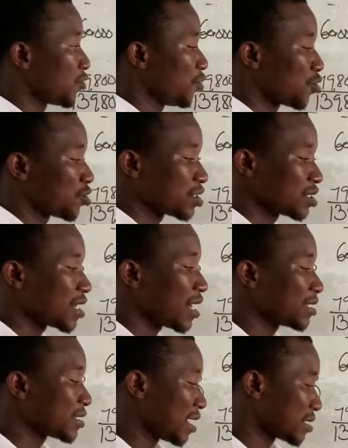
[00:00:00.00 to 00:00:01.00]
we consider
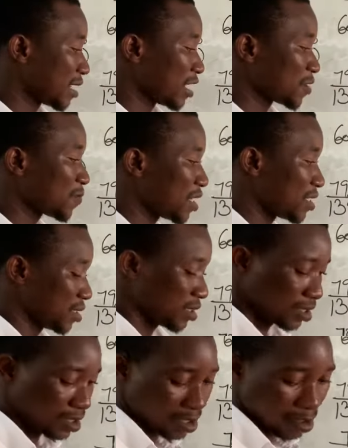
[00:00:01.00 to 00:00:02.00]
it as an expense.
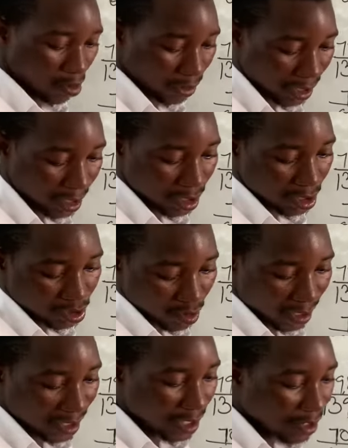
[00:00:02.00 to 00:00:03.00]
Okay, so
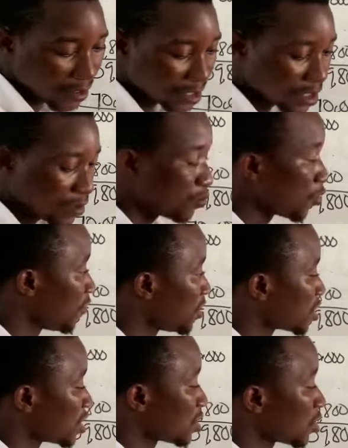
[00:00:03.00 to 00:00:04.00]
an increase in
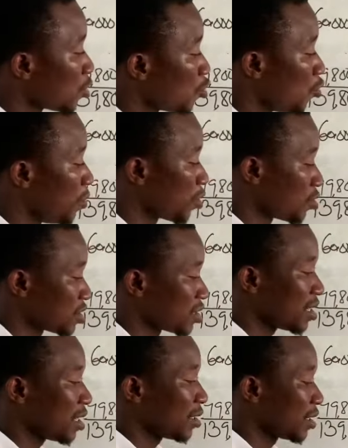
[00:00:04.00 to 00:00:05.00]
provision will be
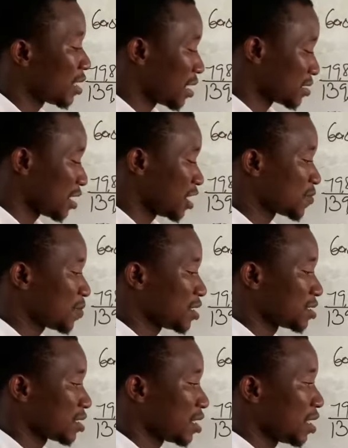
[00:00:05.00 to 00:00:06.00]
considered as an
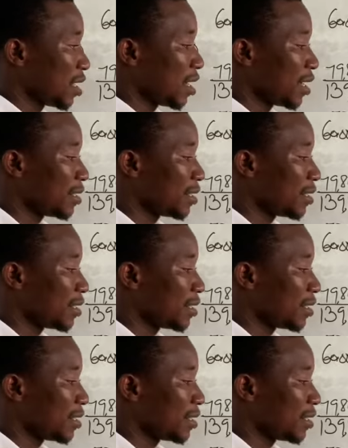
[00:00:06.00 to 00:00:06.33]
expense, and